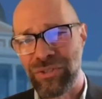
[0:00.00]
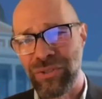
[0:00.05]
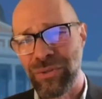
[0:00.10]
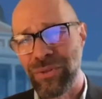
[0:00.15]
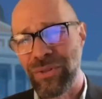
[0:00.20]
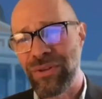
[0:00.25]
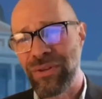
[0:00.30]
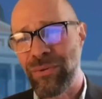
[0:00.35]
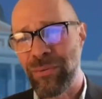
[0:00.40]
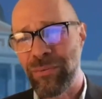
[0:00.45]

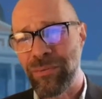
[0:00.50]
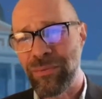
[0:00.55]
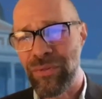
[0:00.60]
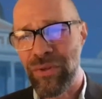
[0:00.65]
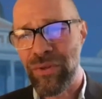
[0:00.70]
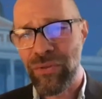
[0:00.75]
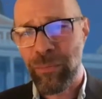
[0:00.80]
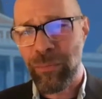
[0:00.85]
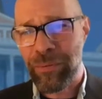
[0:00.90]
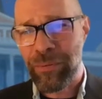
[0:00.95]
the
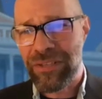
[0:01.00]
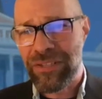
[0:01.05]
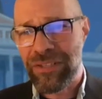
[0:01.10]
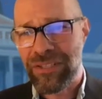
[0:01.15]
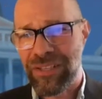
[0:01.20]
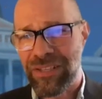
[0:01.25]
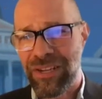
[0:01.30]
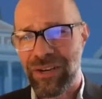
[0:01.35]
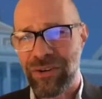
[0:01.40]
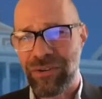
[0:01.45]
other piece
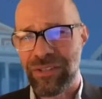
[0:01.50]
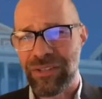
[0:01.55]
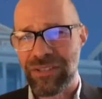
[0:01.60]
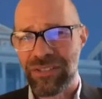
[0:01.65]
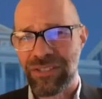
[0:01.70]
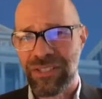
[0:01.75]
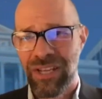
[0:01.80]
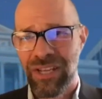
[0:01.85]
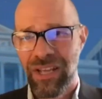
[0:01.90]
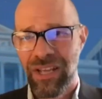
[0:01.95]
there
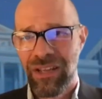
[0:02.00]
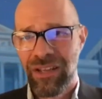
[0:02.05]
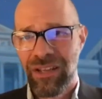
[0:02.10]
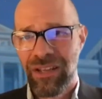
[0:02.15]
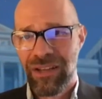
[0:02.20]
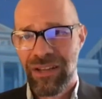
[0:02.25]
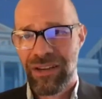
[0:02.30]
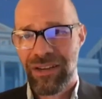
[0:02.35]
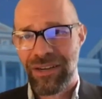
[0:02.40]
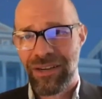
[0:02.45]
is,
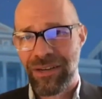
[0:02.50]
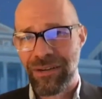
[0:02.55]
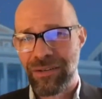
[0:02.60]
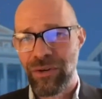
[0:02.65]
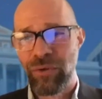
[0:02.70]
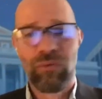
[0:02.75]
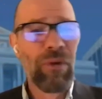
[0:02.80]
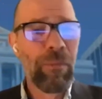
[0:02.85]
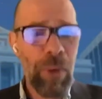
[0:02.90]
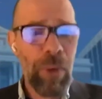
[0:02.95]

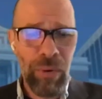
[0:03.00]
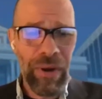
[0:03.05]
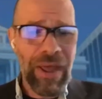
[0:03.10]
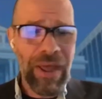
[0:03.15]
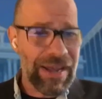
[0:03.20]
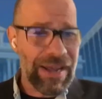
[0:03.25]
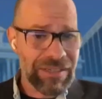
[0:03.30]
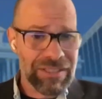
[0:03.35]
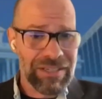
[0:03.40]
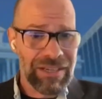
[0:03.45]
remote
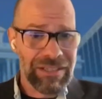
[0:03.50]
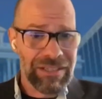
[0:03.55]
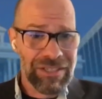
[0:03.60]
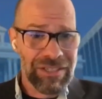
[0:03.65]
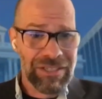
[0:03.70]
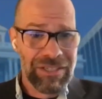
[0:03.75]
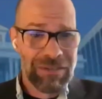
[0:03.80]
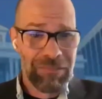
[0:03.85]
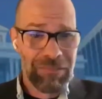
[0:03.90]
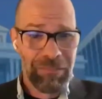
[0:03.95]

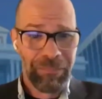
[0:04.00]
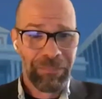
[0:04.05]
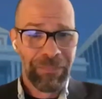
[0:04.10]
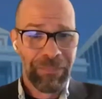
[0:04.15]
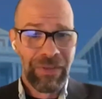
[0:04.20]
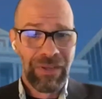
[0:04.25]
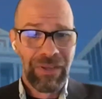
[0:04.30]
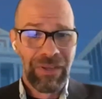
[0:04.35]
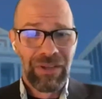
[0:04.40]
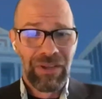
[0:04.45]
access.
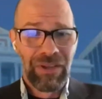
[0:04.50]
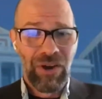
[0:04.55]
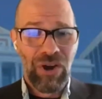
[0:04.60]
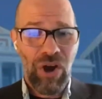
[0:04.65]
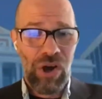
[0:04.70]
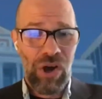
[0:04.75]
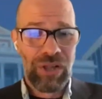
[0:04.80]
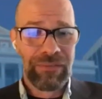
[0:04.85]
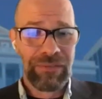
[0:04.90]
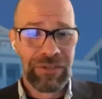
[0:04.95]

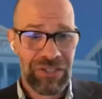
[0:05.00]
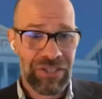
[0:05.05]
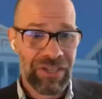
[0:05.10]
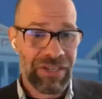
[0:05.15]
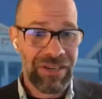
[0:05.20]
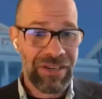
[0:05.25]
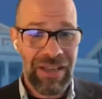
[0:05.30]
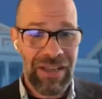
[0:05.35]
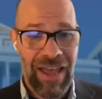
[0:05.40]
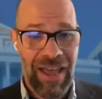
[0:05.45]
All of a
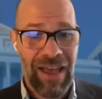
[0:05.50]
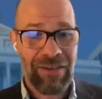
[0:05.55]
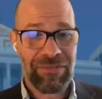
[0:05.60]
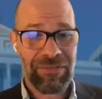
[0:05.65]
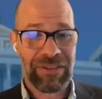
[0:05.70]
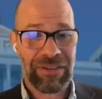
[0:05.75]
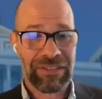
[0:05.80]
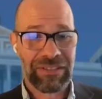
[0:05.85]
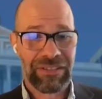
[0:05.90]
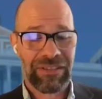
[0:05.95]
sudden,
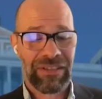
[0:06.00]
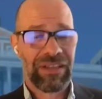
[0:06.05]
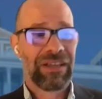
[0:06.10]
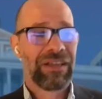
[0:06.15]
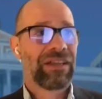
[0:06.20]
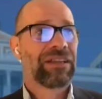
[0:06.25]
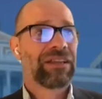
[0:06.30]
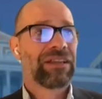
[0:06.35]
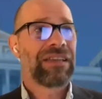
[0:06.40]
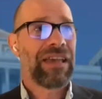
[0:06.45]
having
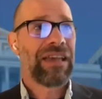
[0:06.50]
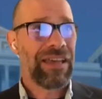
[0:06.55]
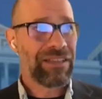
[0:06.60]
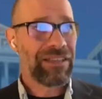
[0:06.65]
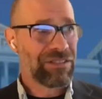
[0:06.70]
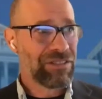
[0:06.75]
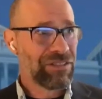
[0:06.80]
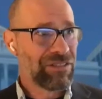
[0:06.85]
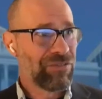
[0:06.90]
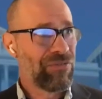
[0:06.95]

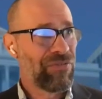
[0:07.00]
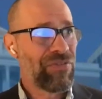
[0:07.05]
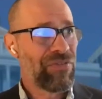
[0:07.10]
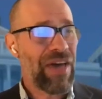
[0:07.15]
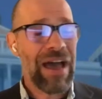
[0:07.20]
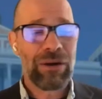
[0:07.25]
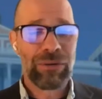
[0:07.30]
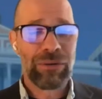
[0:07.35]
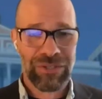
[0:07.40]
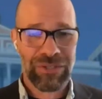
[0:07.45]
tens of
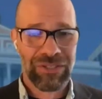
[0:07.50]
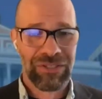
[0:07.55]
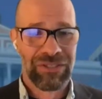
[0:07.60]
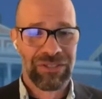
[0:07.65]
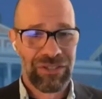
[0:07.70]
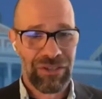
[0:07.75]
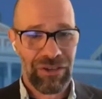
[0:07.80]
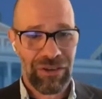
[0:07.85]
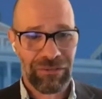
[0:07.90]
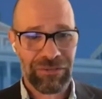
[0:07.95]

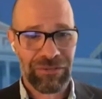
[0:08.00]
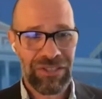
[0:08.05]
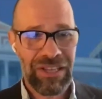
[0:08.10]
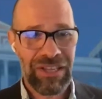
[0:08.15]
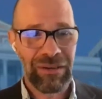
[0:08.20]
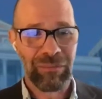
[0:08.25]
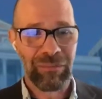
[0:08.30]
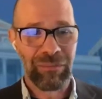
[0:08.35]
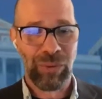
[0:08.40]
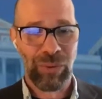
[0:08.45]
thousands of
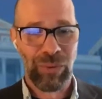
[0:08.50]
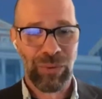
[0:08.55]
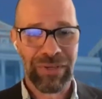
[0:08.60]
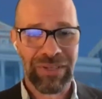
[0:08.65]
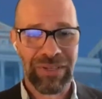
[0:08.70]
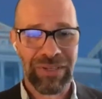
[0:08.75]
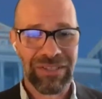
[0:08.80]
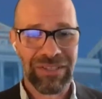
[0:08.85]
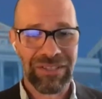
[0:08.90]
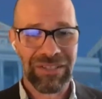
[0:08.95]
state
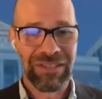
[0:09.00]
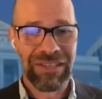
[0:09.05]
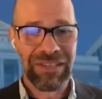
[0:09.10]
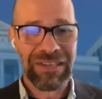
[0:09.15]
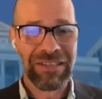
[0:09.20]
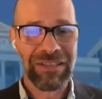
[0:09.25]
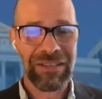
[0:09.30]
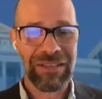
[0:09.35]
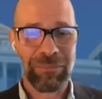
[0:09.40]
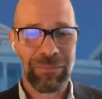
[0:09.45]
employees
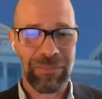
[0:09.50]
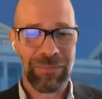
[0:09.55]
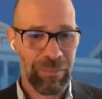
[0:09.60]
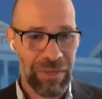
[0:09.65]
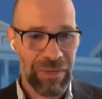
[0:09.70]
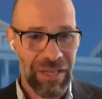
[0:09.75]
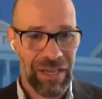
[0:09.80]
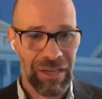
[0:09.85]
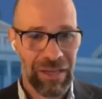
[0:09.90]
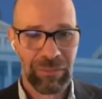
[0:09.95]
needing to
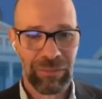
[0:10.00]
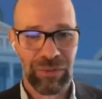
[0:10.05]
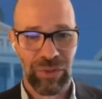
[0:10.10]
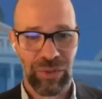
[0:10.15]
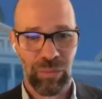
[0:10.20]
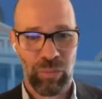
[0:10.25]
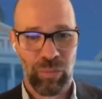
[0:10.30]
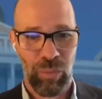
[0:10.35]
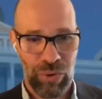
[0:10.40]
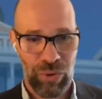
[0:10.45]
be able
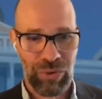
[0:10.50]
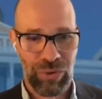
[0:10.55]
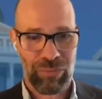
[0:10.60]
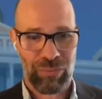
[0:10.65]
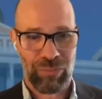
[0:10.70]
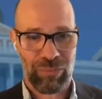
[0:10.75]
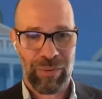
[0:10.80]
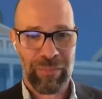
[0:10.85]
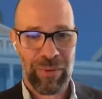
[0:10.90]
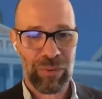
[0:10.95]
to work
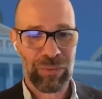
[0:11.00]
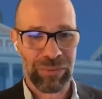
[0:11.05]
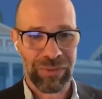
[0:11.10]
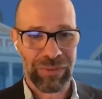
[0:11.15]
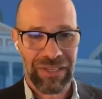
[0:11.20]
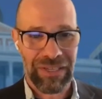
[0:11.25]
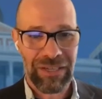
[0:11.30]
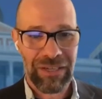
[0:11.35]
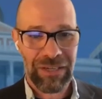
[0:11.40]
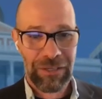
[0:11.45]

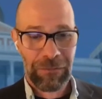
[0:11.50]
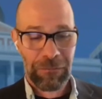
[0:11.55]
remotely,